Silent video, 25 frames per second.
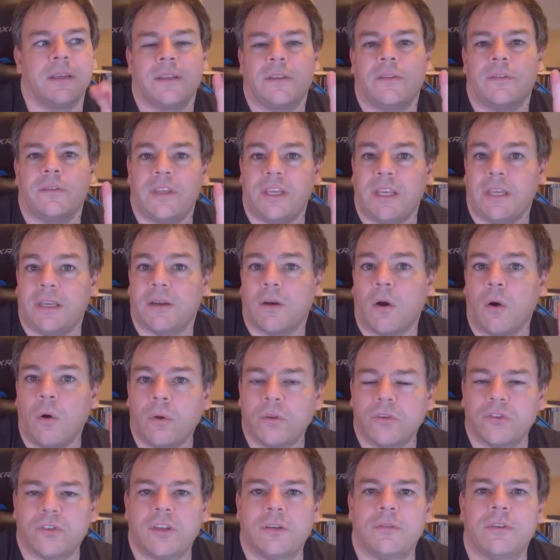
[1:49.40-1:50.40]
The whole
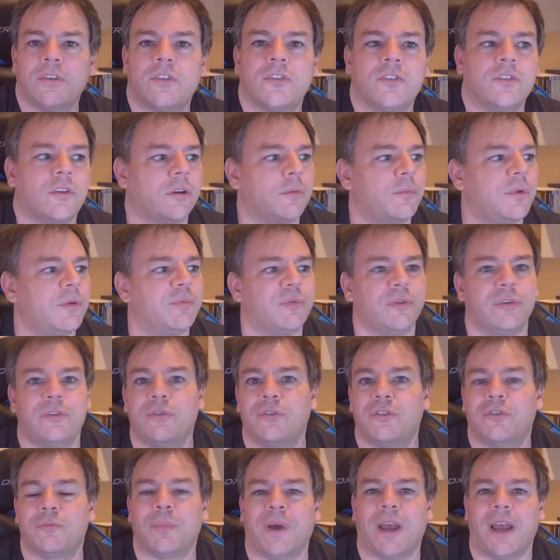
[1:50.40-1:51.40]
series is going to be
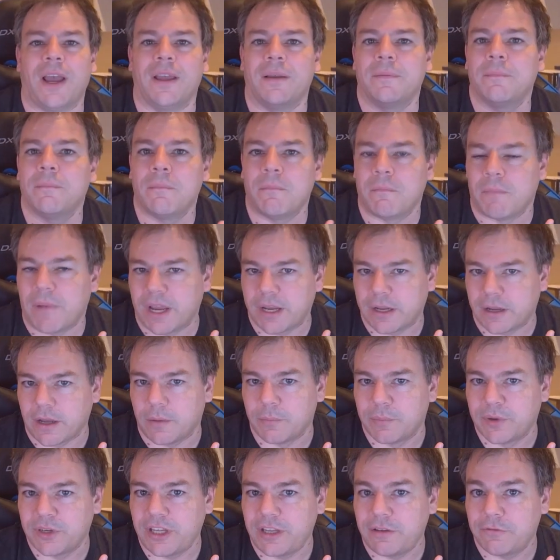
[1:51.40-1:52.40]
produced by my
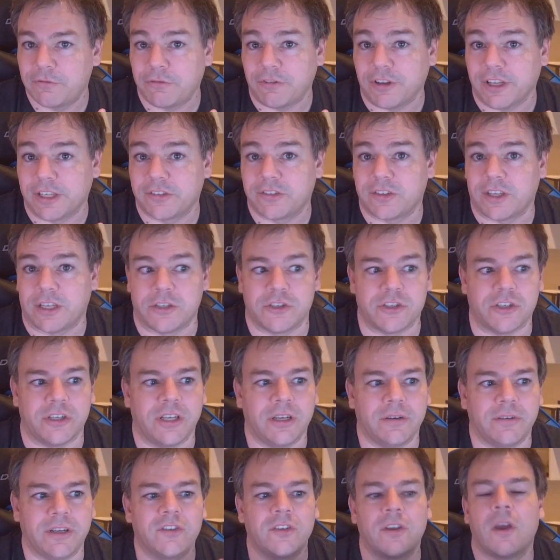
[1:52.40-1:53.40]
company, Flix
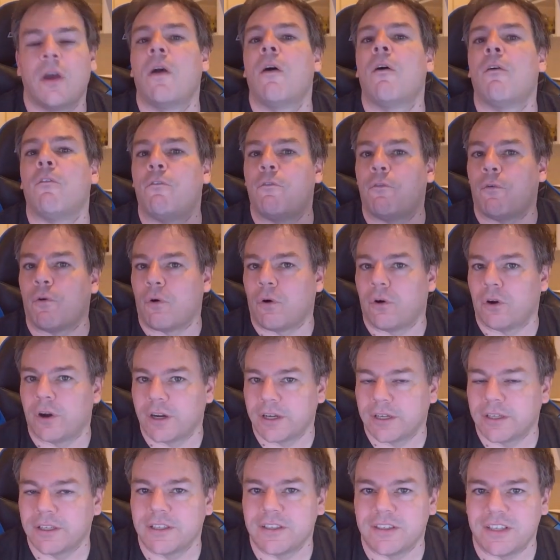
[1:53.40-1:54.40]
Engineering, for
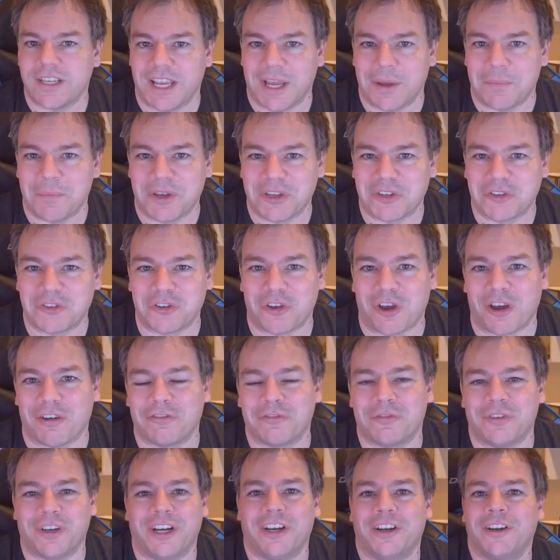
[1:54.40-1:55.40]
TMS
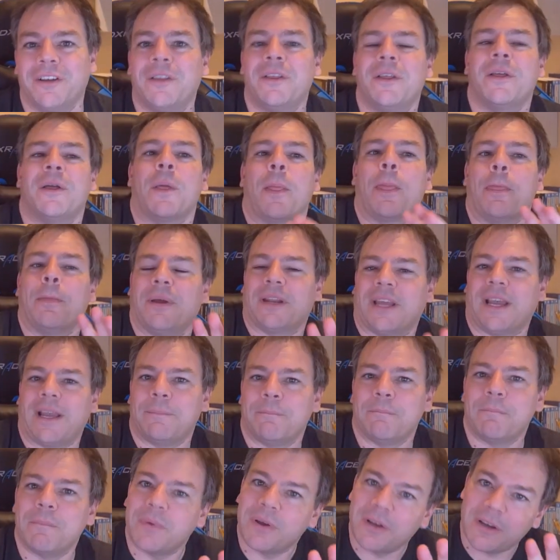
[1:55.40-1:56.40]
Software. But
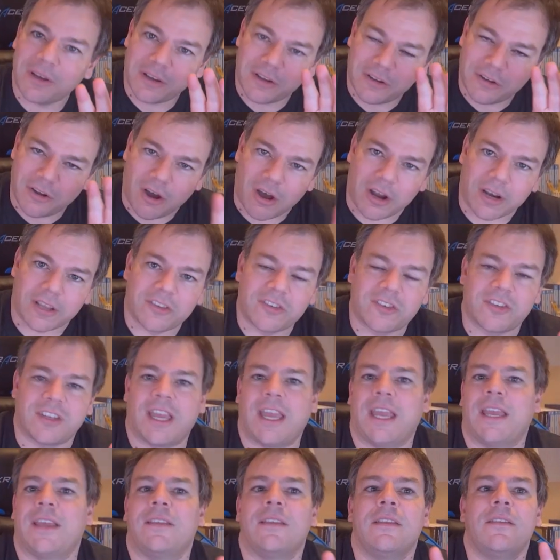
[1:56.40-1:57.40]
I'm going to
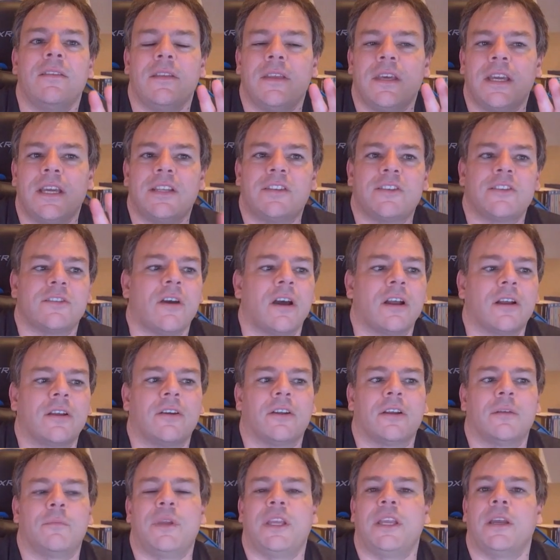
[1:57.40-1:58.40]
say it's not
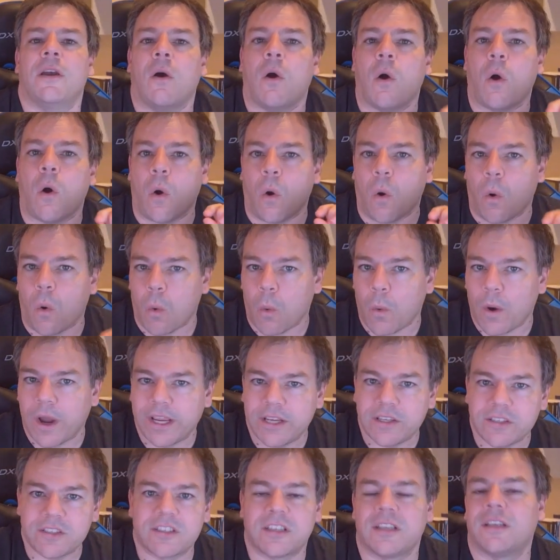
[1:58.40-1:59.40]
going to be
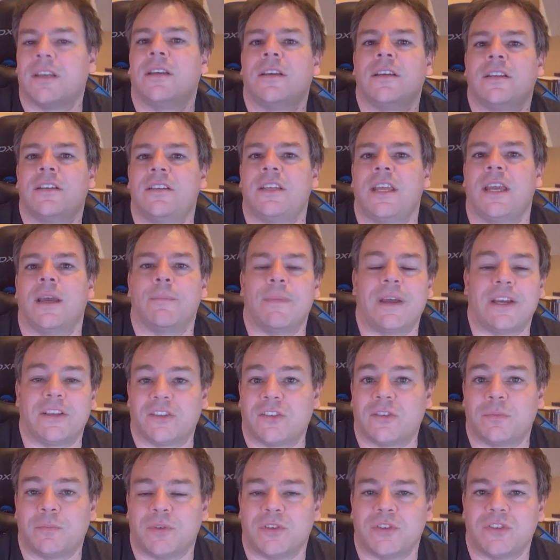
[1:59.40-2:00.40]
always TMS
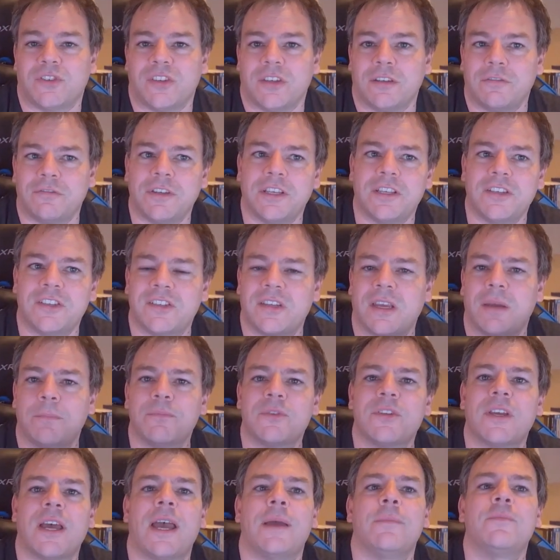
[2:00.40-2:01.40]
specific.
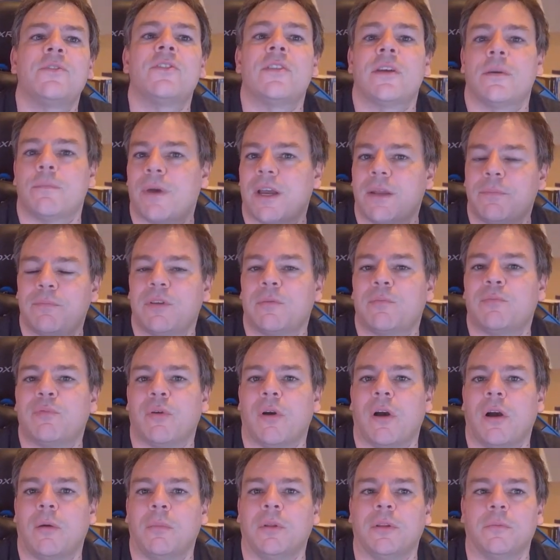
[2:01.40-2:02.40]
Sometimes there might be
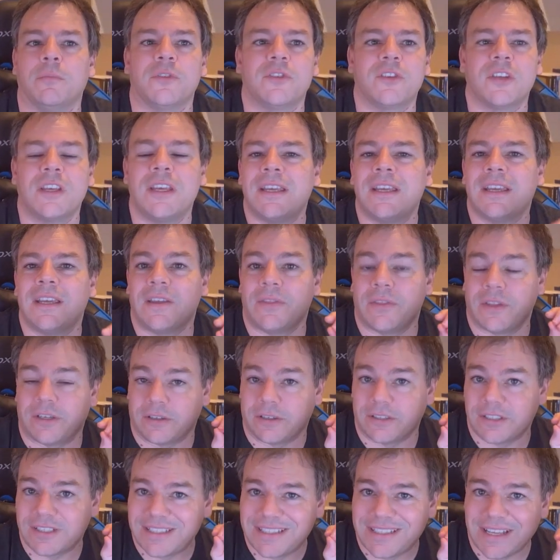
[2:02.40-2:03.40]
problems that
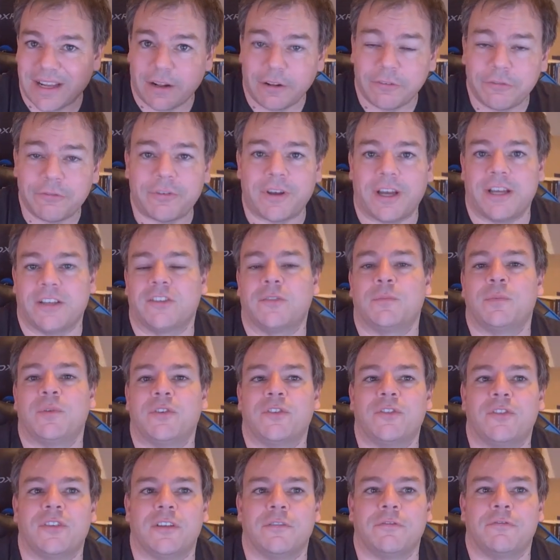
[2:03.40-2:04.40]
are Delphi
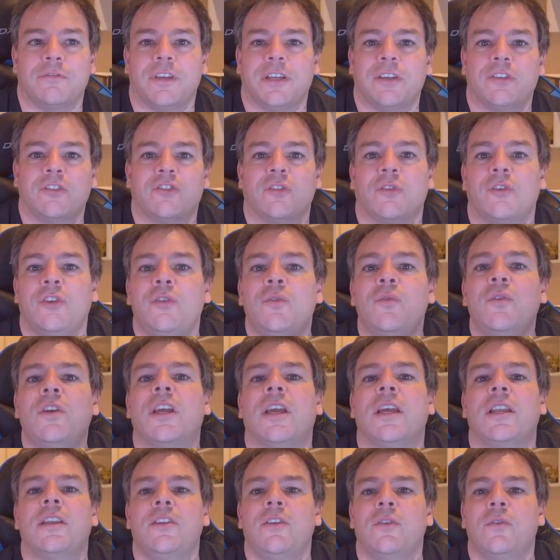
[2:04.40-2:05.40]
specific, so you
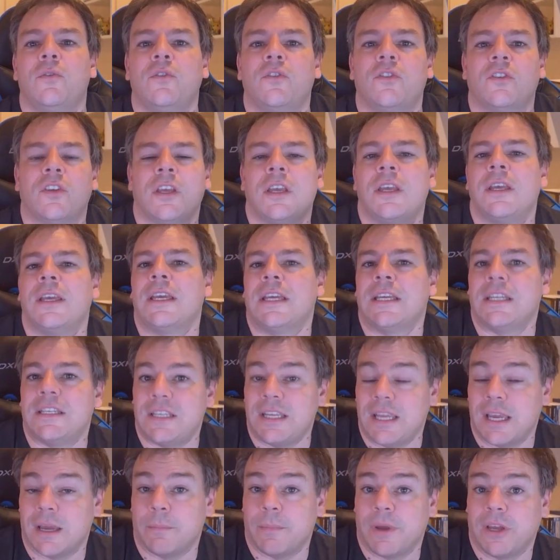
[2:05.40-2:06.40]
can use
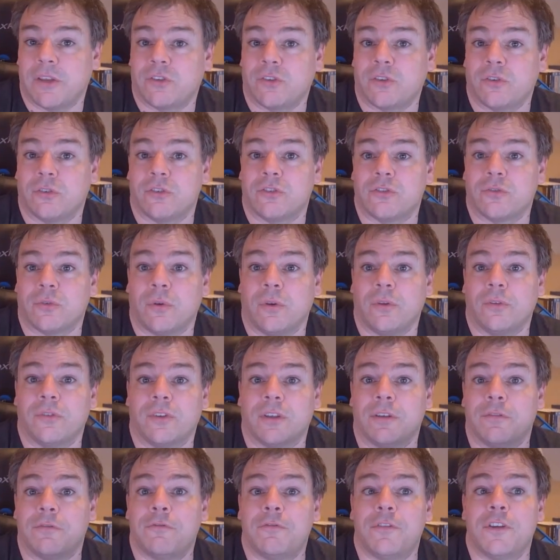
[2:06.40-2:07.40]
TMS controls
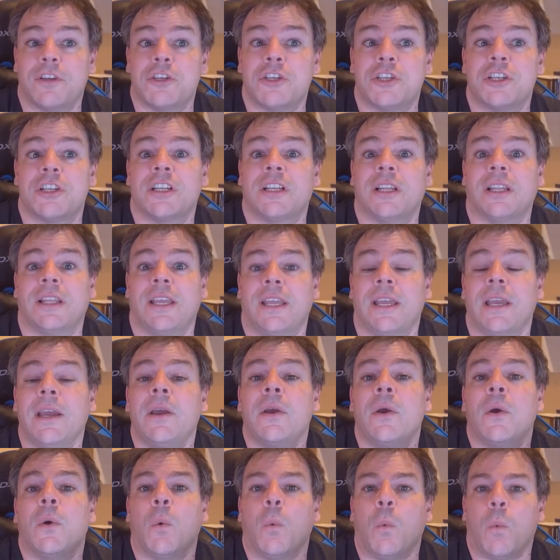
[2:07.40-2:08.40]
efficiently
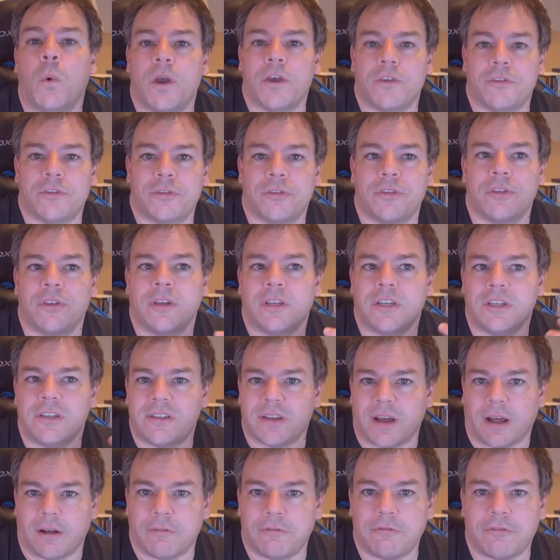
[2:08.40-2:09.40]
with
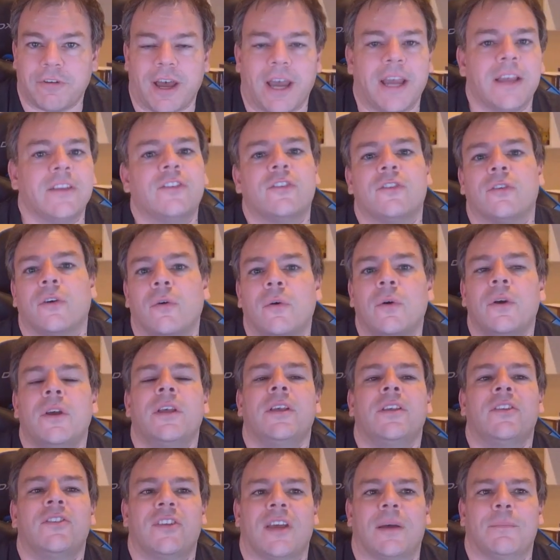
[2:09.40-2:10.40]
Delphi. So
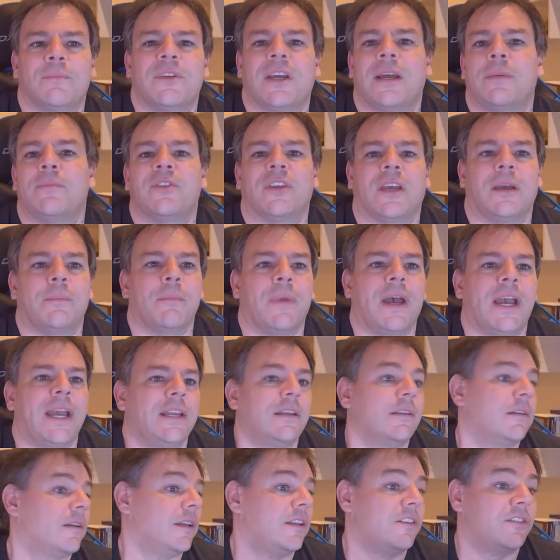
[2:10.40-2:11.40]
sometimes I might,
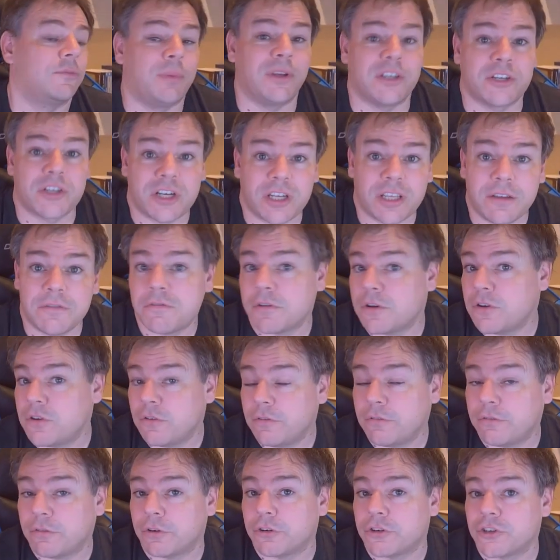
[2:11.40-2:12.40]
especially if a
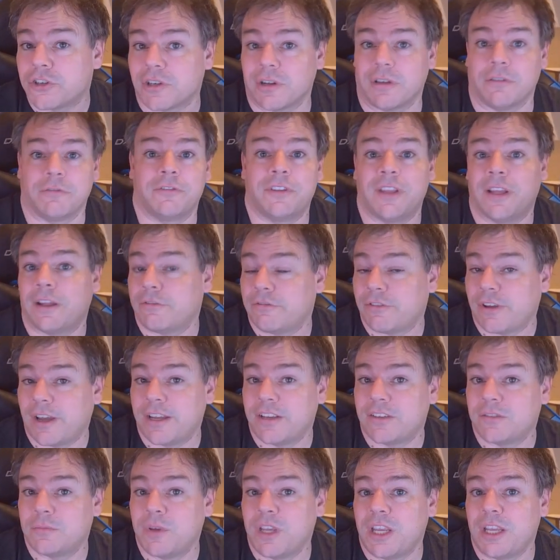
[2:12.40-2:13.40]
new version of Delphi
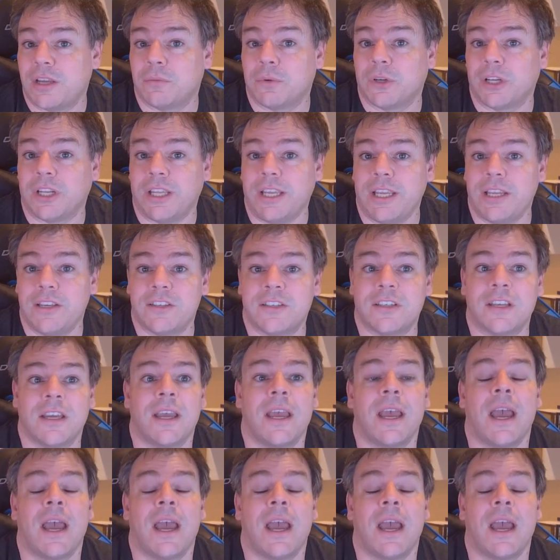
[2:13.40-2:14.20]
is being released,